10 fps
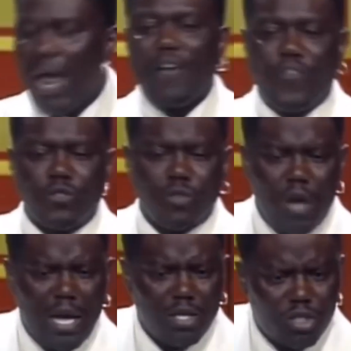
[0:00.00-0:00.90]
Black folks don't know
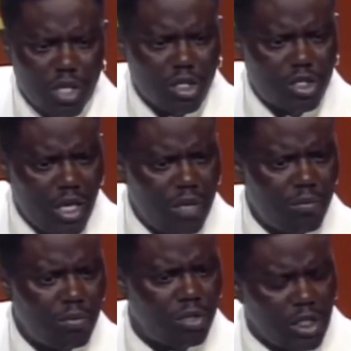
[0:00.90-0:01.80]
how to discuss shit.
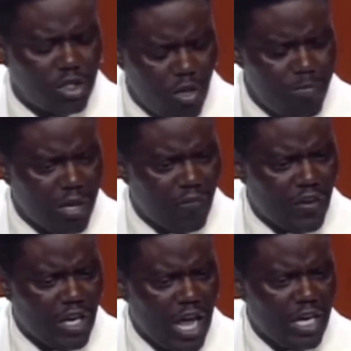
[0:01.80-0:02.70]
Sit your
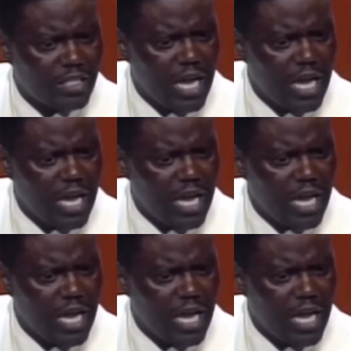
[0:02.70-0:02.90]
motherfucking ass